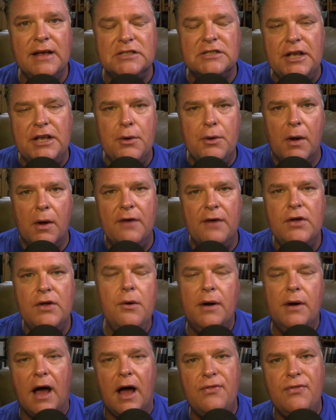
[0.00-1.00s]
See, whenever you
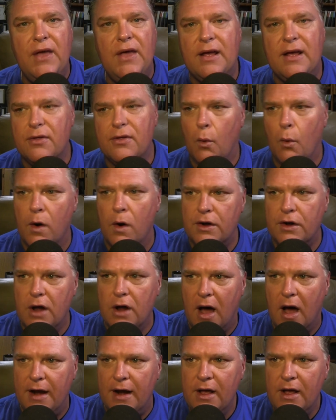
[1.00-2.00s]
and I think of the word
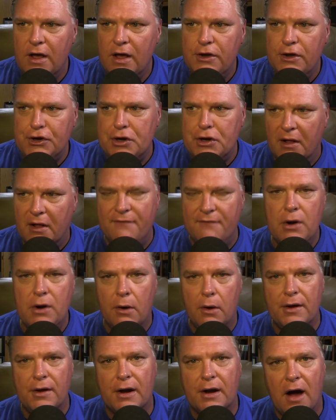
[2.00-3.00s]
God, you shall have no
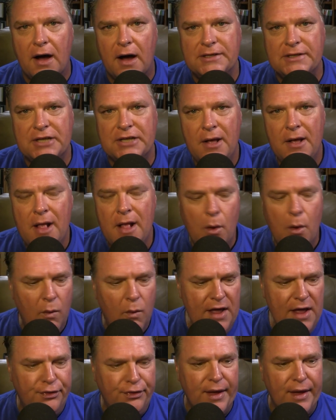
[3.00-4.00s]
other gods,
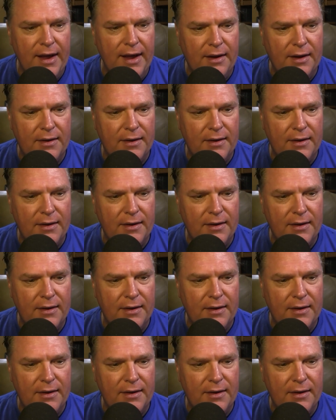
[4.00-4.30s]
we think